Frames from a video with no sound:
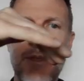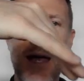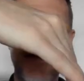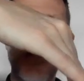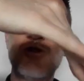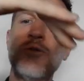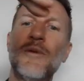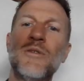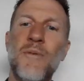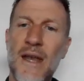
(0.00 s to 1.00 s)
And then
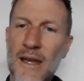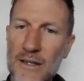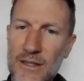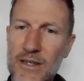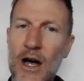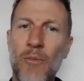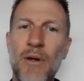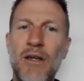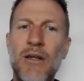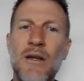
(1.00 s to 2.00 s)
supraspinatus is
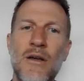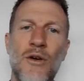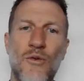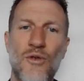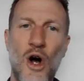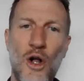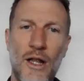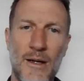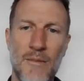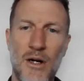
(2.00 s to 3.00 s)
helping the
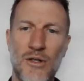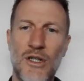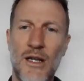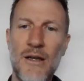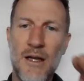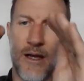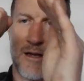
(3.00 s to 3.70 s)
rolling motion,